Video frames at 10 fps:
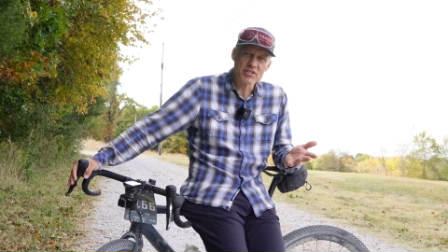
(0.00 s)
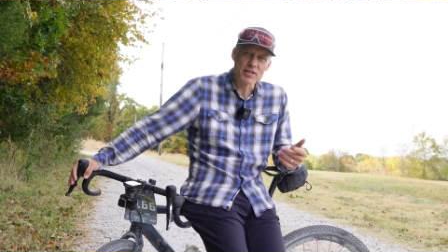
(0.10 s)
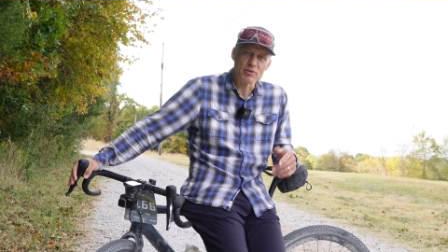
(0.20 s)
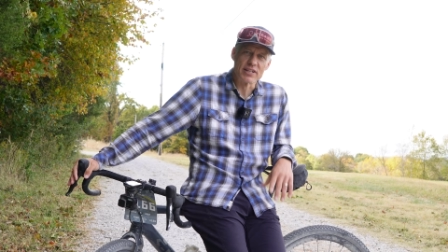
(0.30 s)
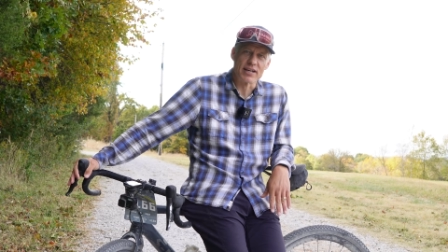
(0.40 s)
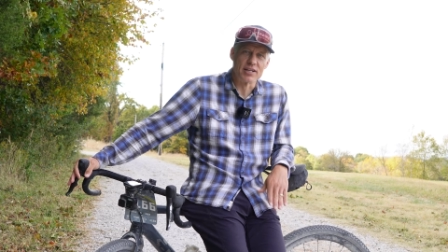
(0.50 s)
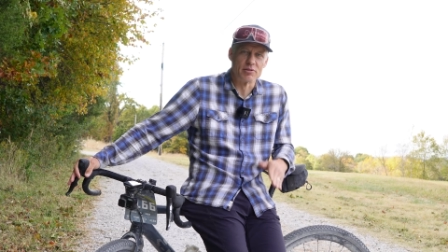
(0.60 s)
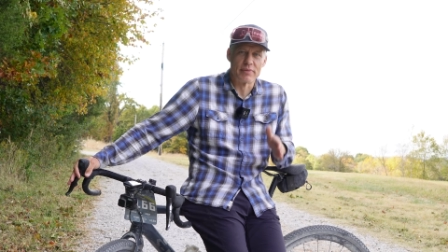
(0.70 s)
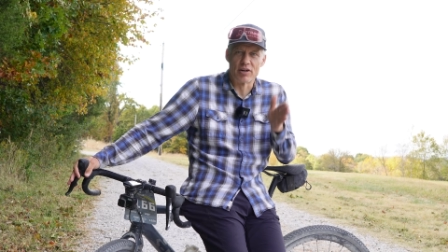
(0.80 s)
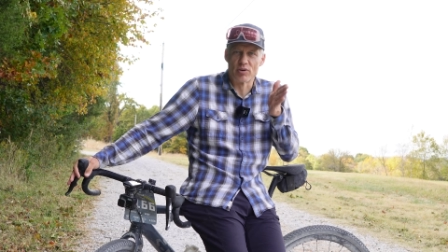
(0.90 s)
to something like
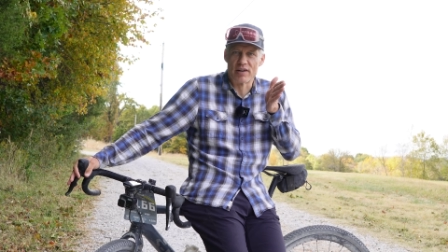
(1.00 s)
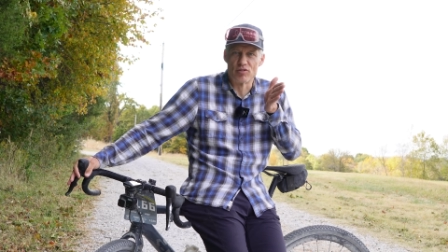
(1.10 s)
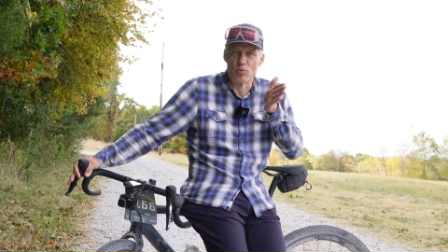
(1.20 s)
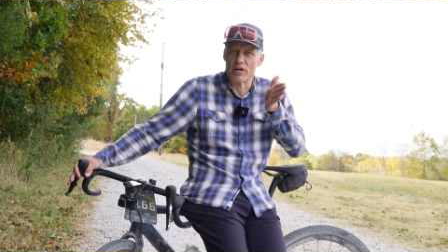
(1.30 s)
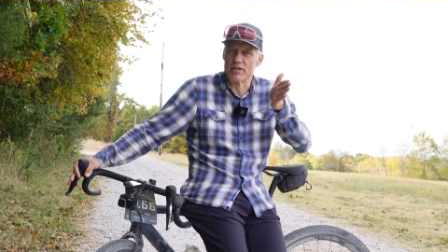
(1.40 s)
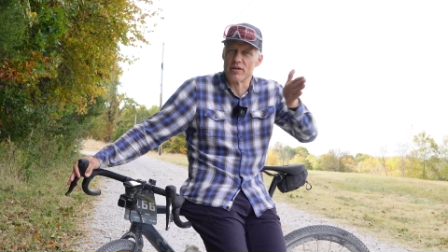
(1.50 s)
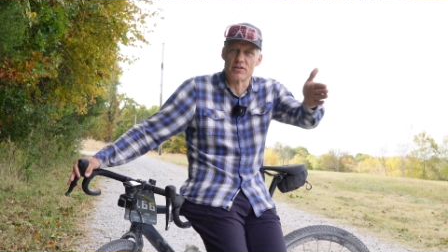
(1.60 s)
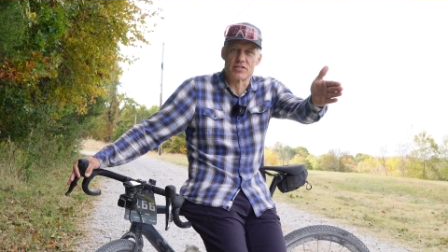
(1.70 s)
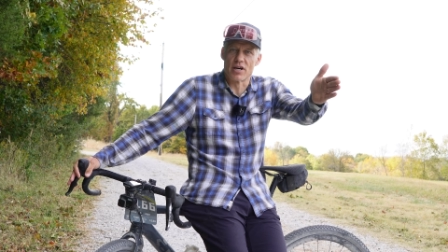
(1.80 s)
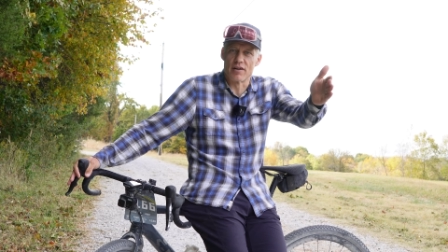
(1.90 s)
Unbound Gravel, where there
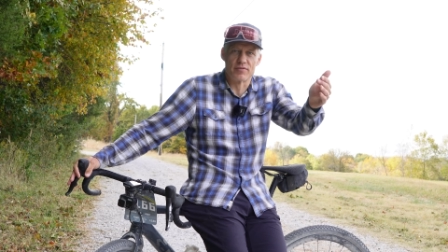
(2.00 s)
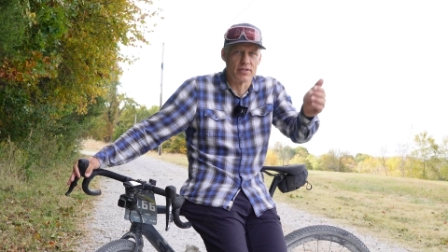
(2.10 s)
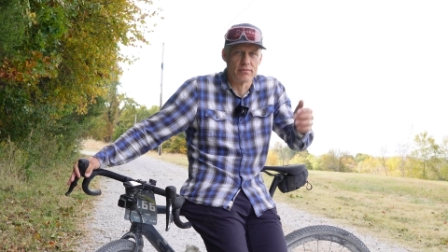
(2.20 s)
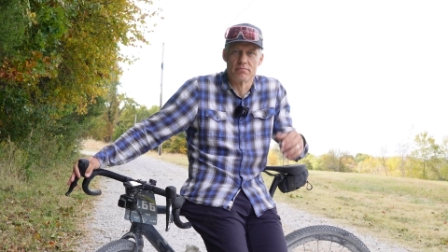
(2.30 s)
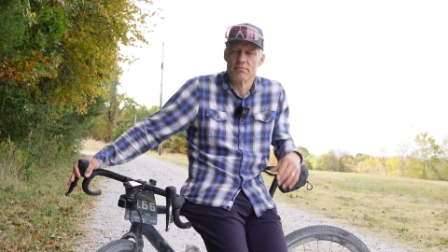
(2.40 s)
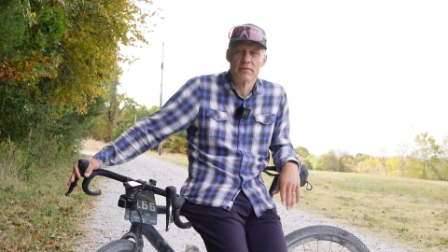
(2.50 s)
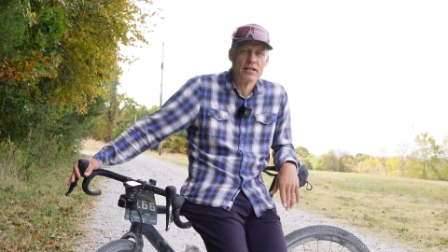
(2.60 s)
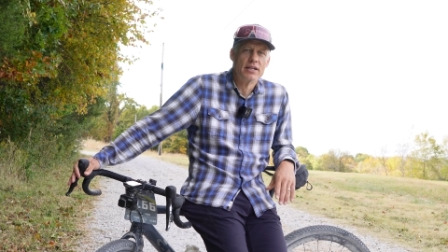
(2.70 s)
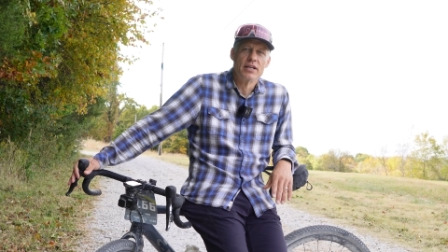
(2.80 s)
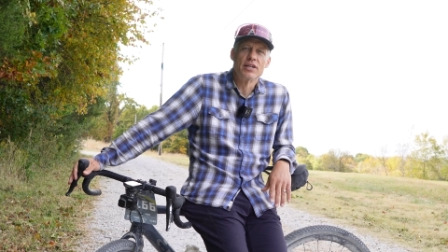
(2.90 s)
is often,
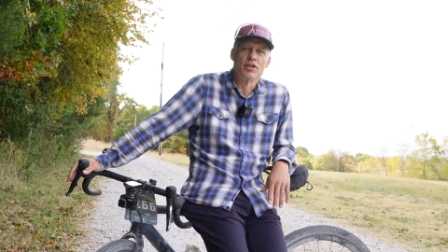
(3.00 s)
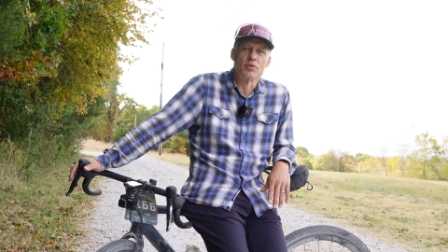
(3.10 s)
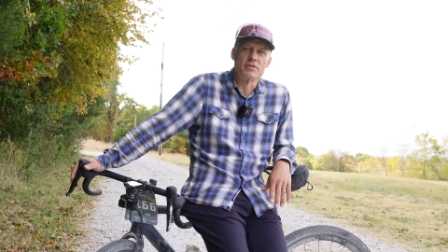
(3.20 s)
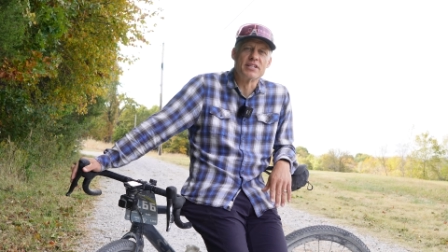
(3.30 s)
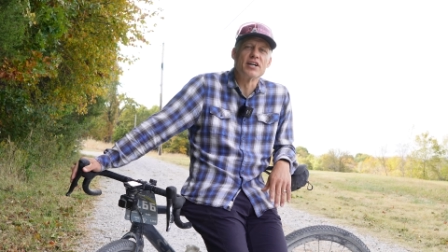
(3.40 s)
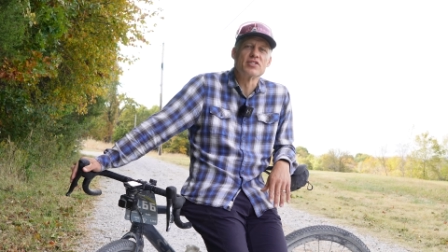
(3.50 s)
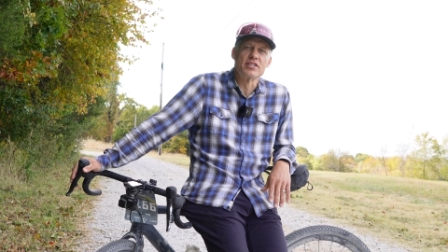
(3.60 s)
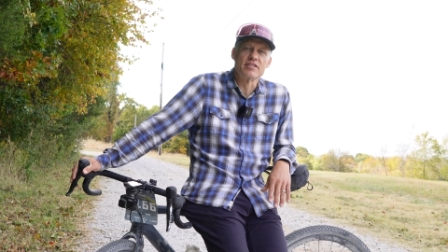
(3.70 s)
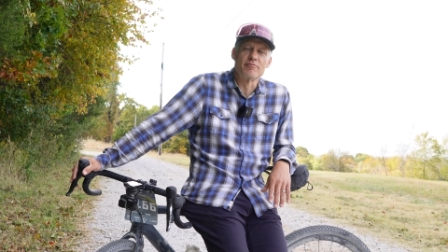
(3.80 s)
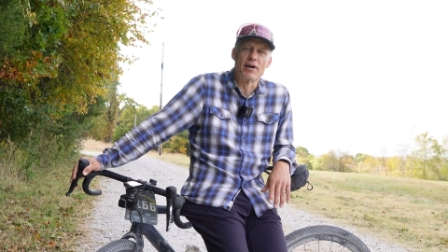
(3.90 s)

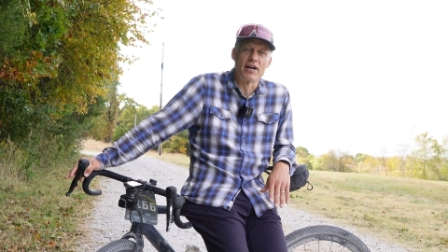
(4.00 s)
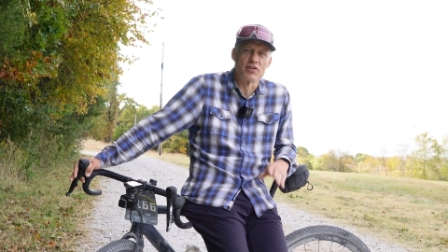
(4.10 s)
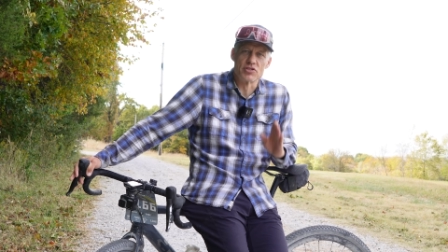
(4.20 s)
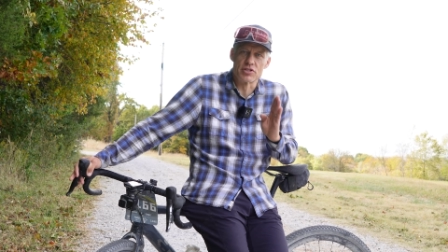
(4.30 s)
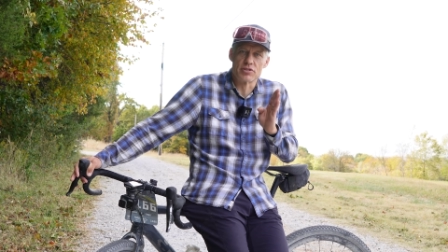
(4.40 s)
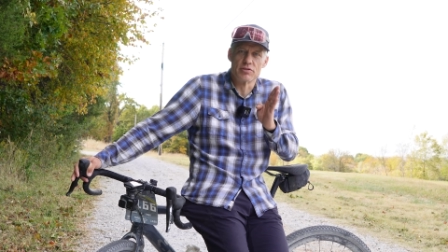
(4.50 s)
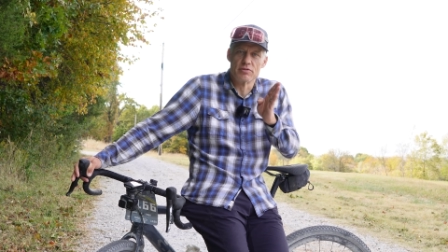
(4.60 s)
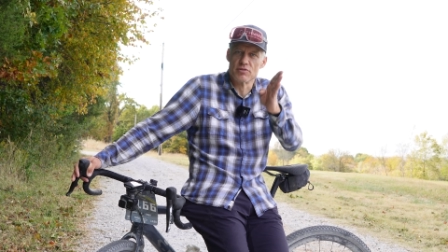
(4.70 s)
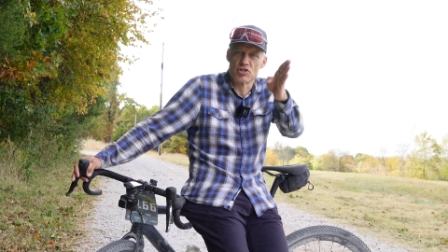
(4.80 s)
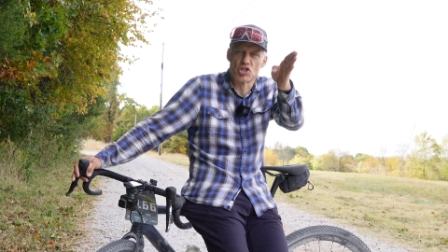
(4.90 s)
dozens of miles
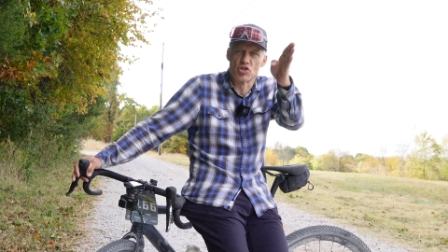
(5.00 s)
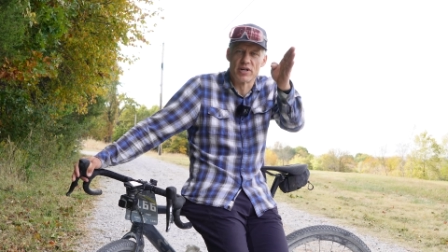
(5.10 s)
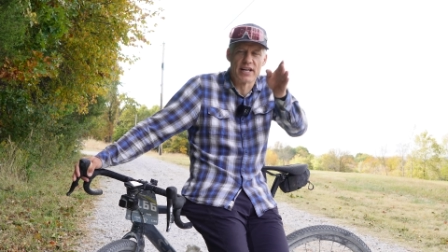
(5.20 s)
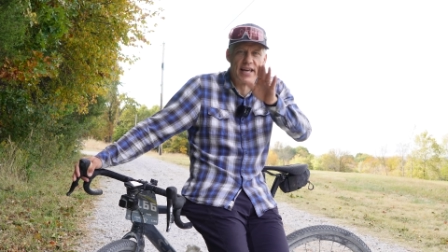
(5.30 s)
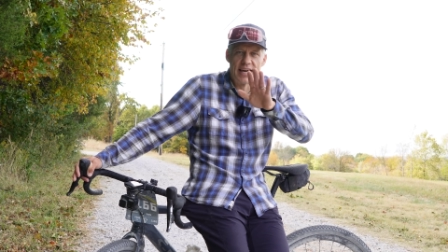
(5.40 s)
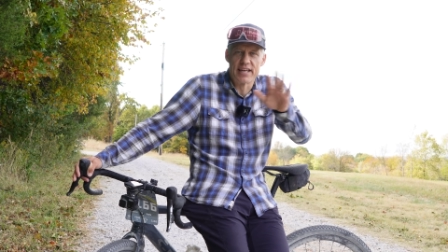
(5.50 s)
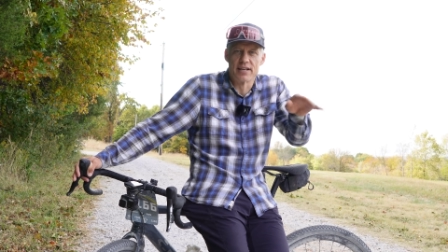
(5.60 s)
straight ahead